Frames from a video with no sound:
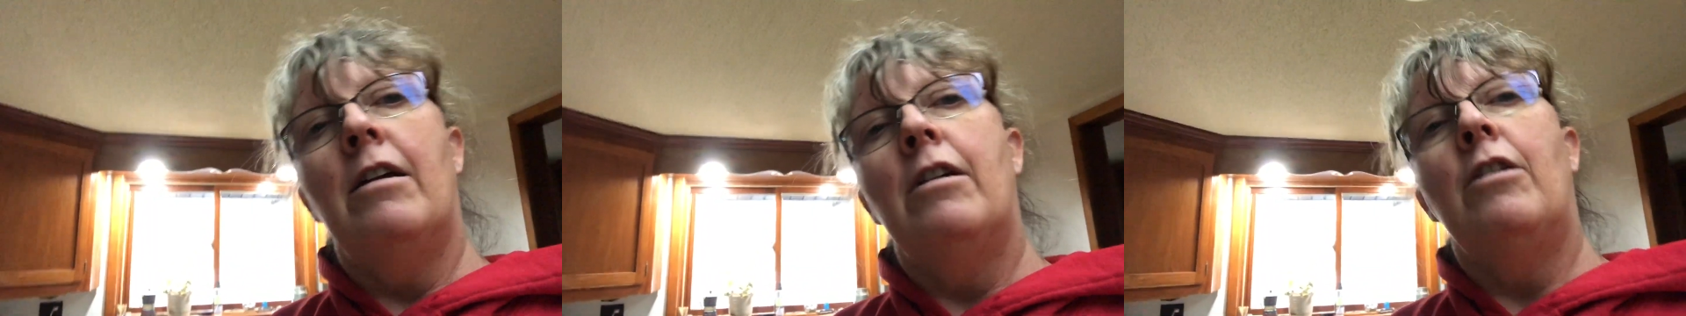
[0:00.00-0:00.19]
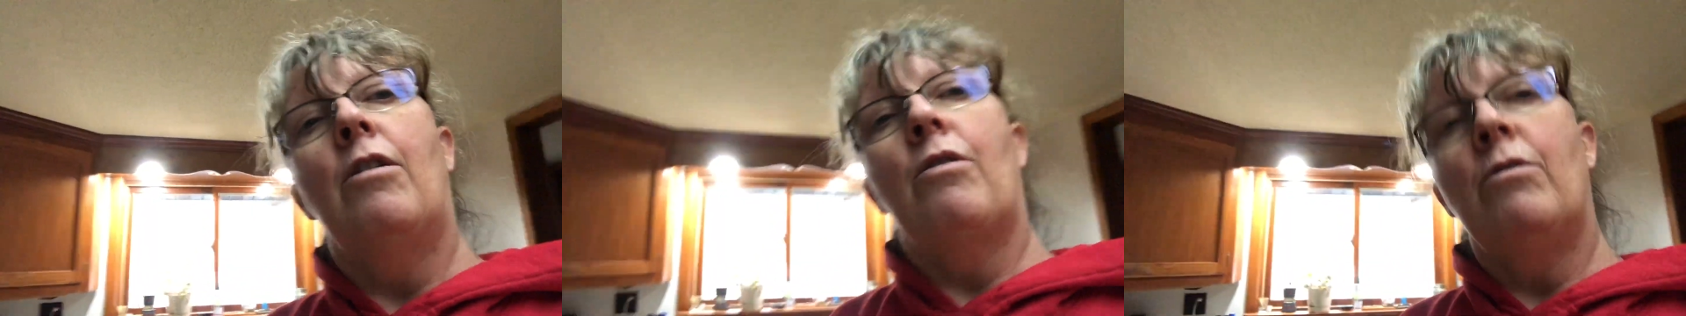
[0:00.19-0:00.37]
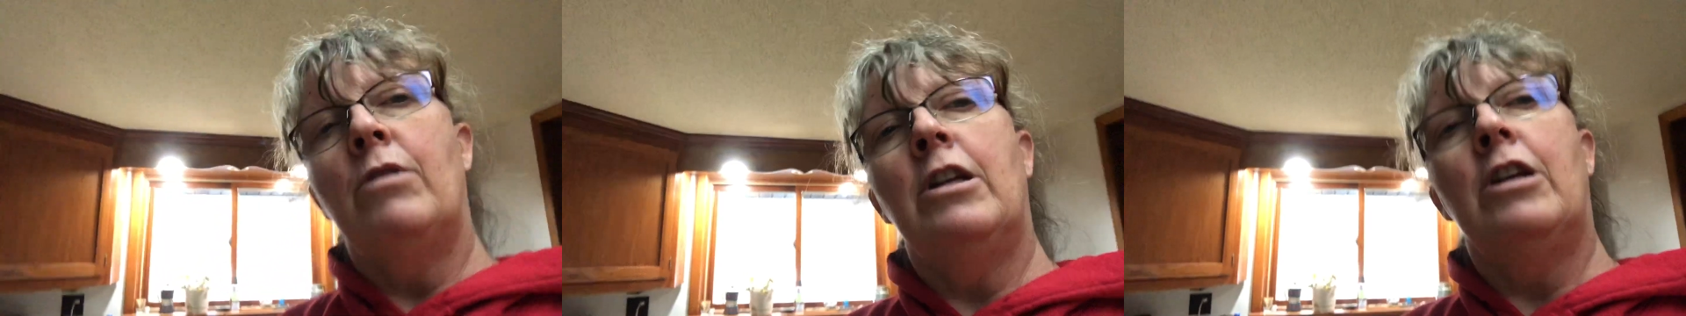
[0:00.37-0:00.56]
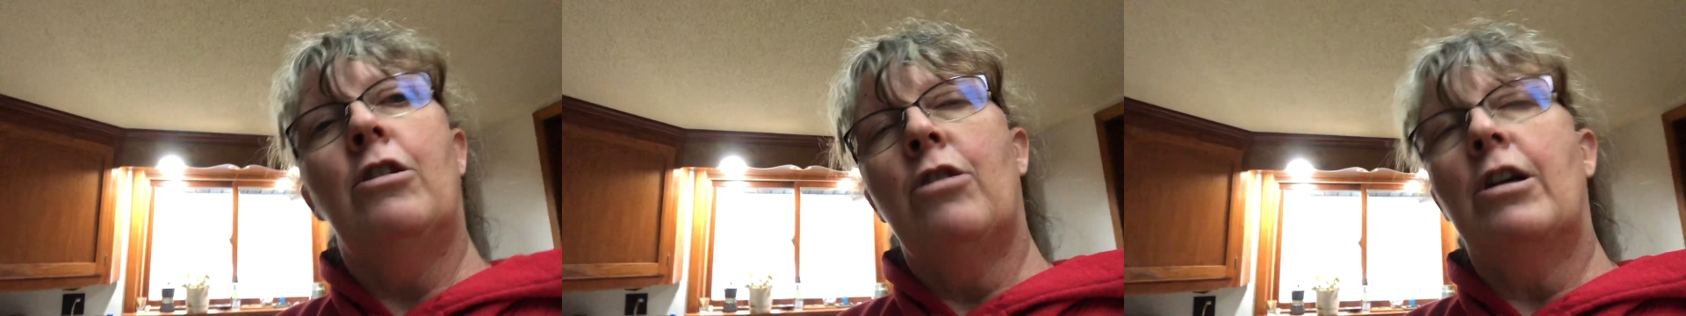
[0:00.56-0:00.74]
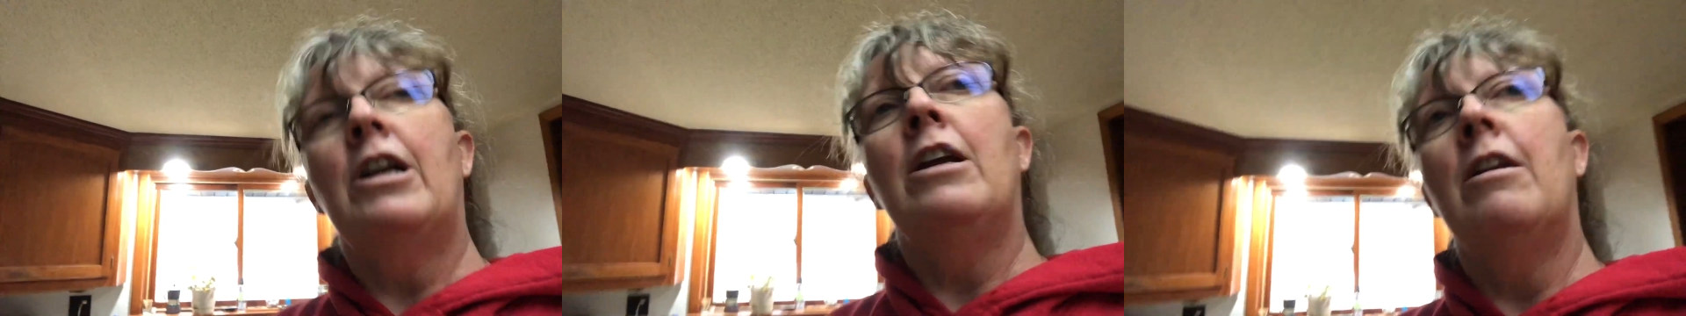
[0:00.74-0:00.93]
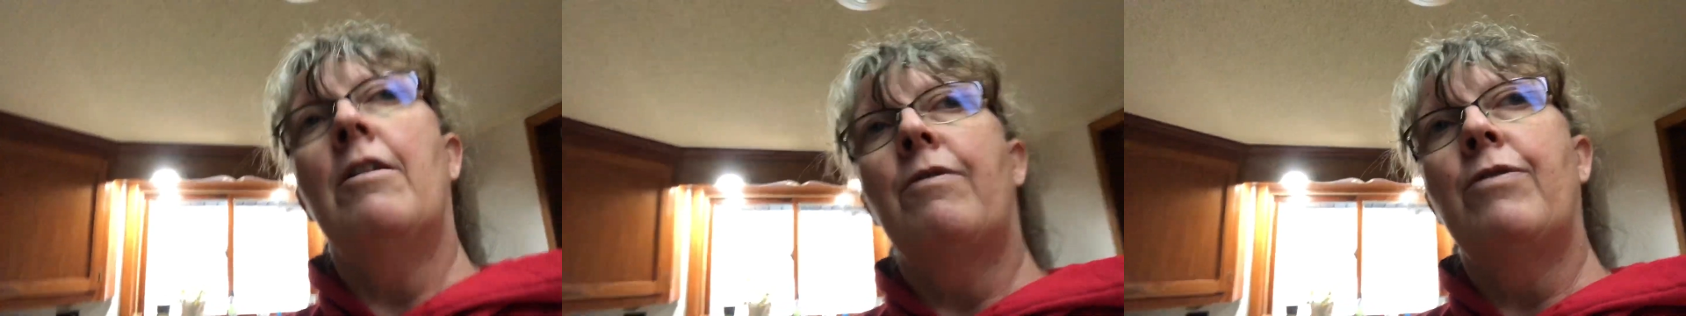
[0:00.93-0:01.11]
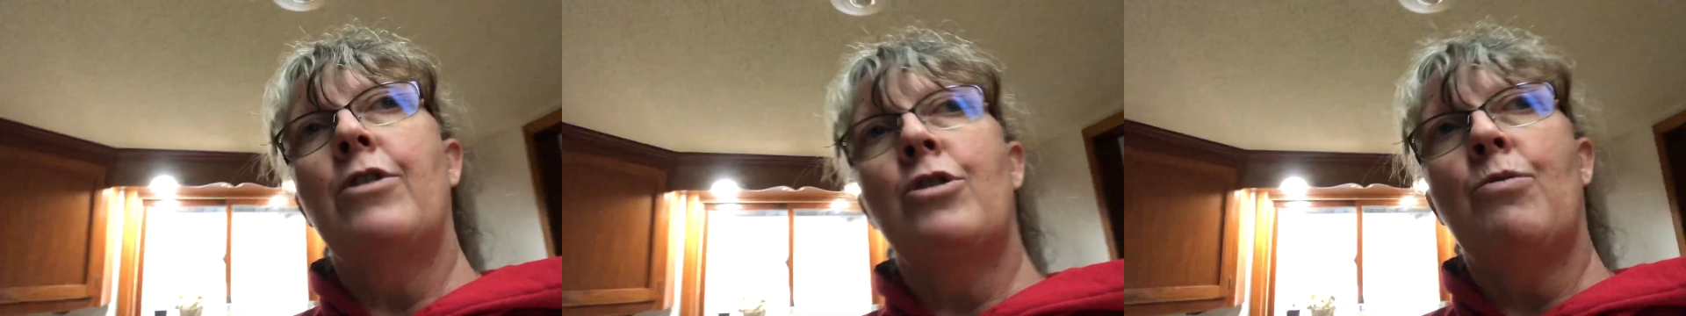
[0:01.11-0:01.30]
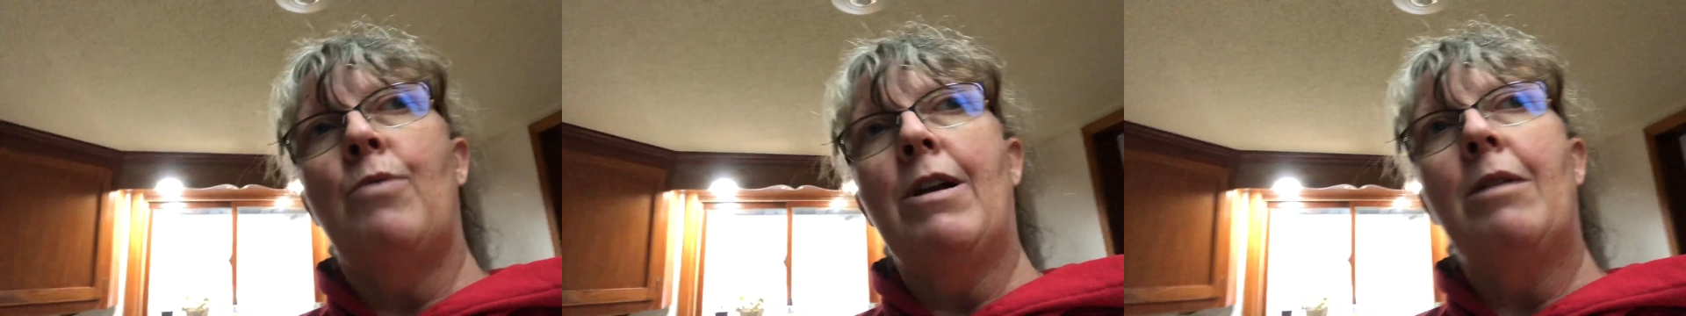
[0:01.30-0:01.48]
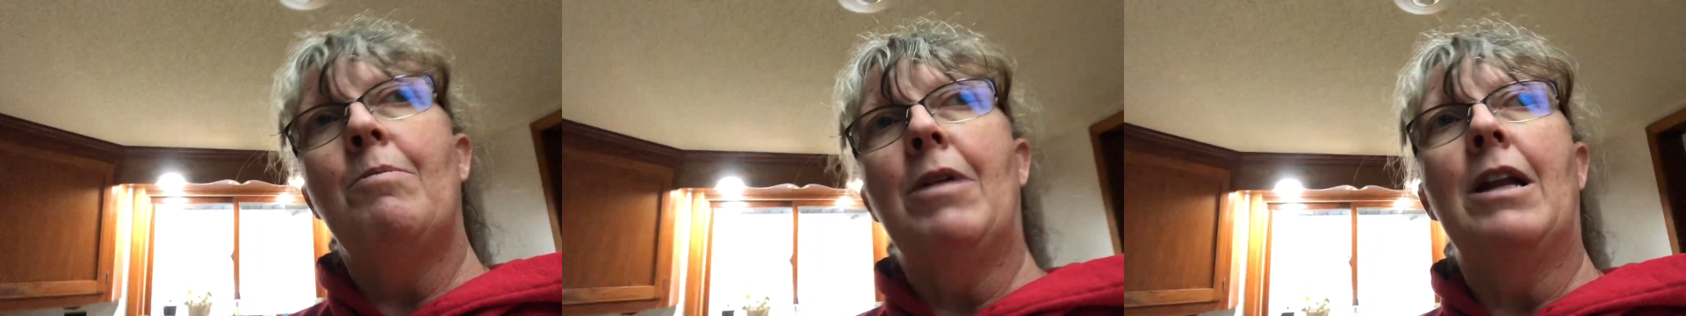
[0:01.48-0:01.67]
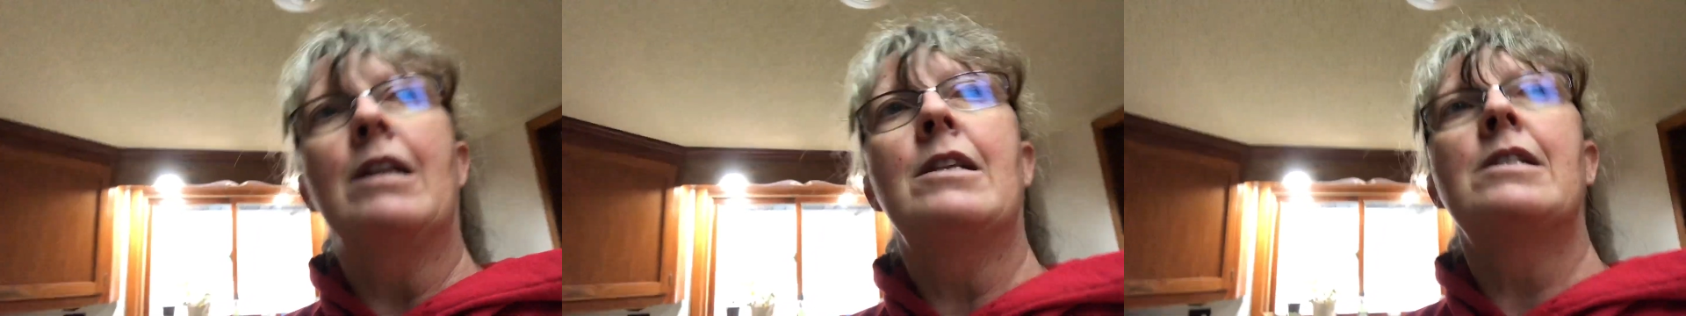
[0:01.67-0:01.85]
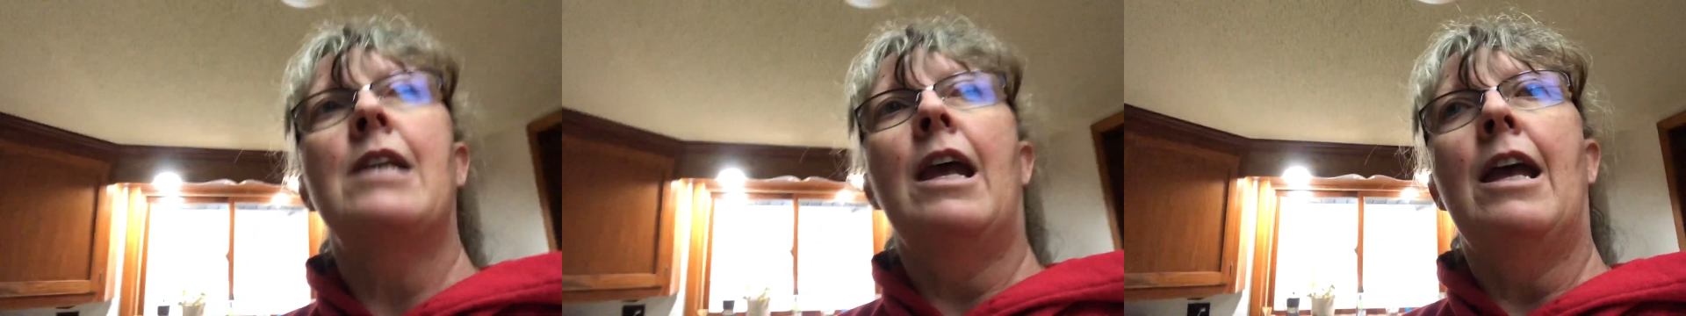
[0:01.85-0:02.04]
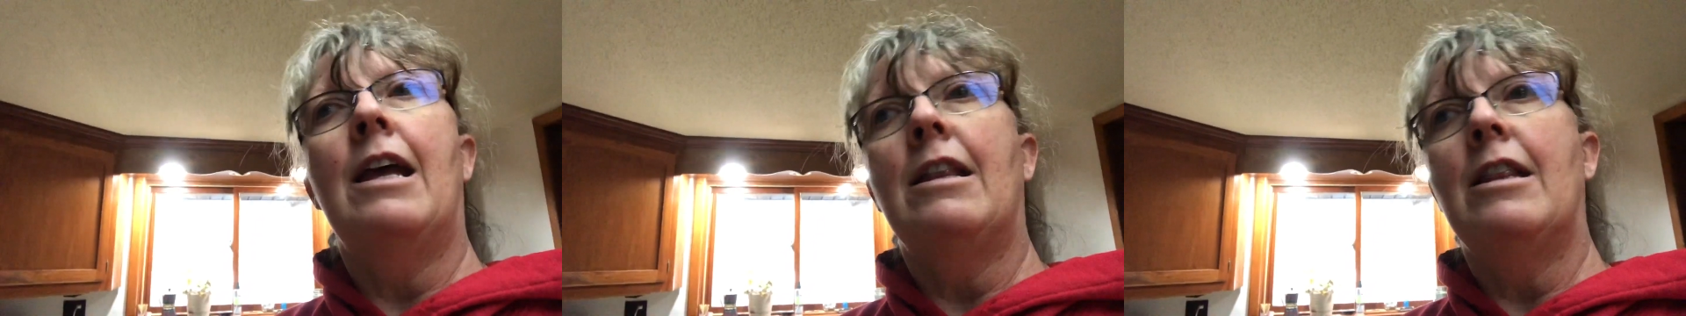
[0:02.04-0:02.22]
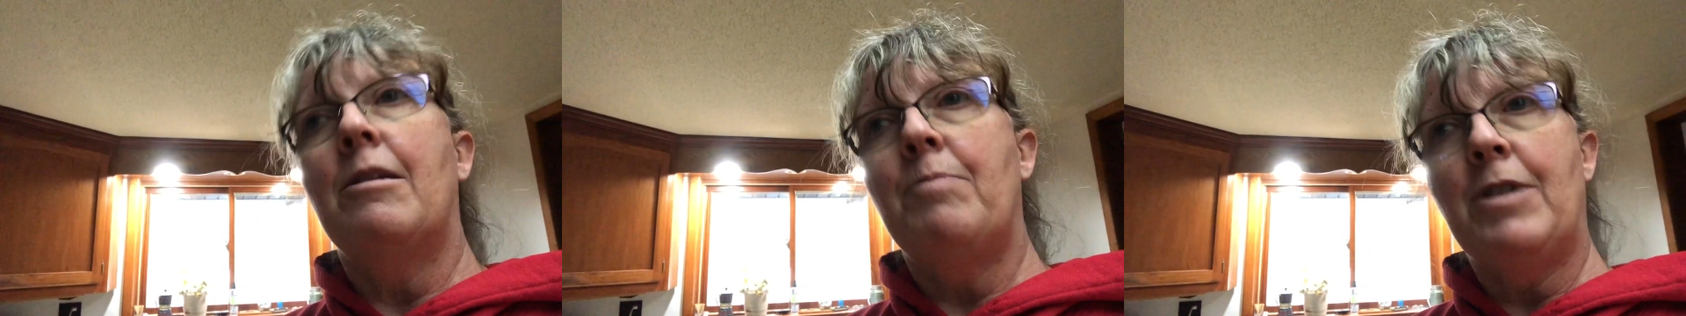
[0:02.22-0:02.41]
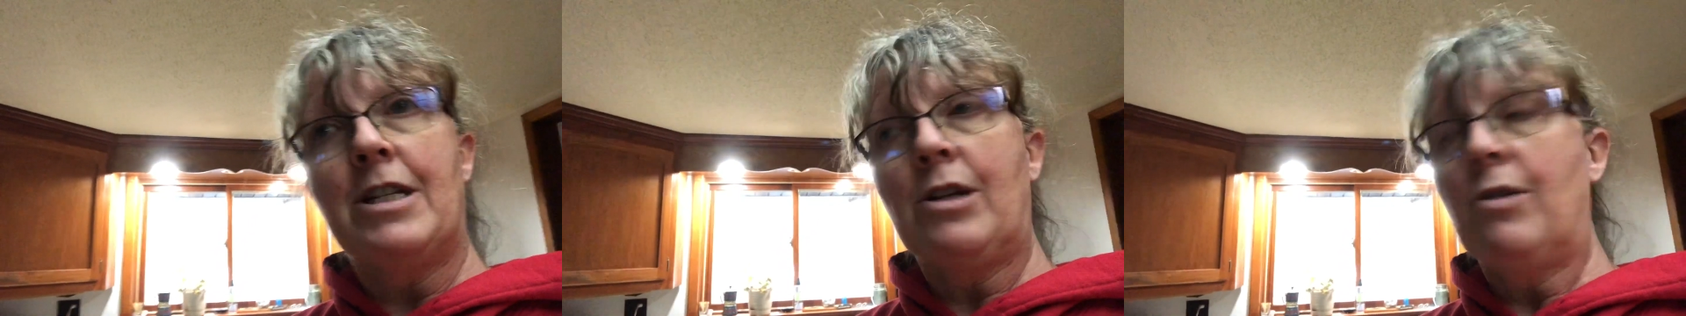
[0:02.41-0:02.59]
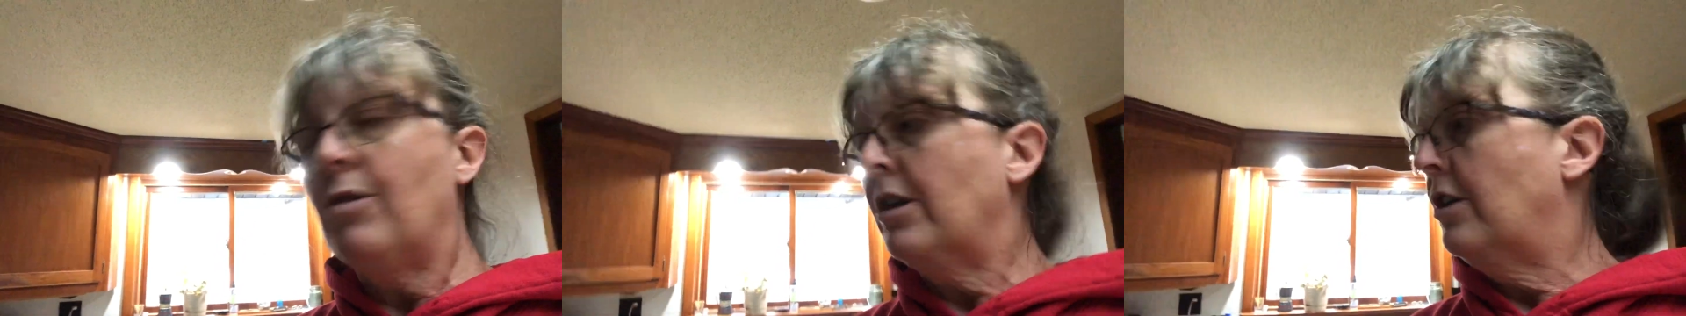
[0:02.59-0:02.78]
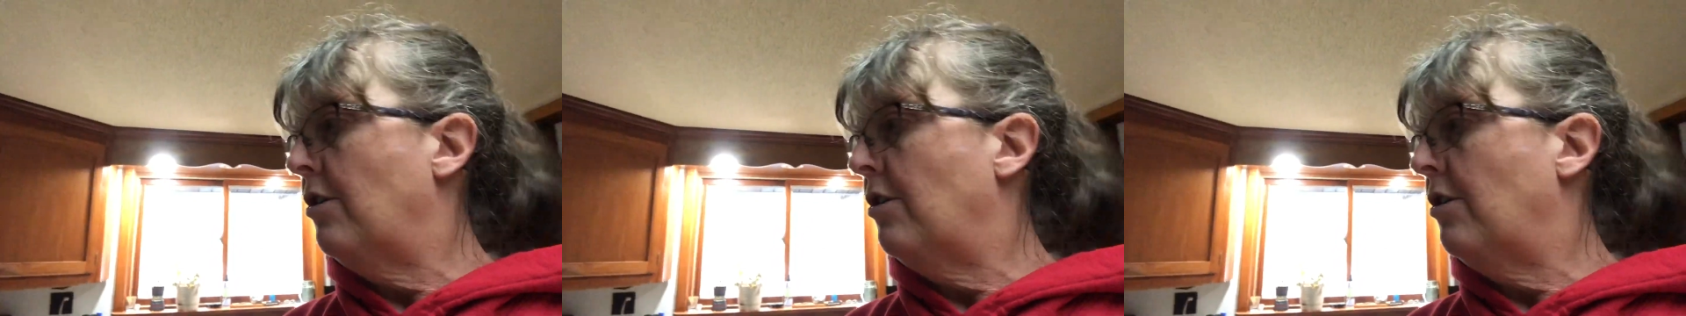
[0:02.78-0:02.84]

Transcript: you're only cooking it for 20 minutes and the Bisquick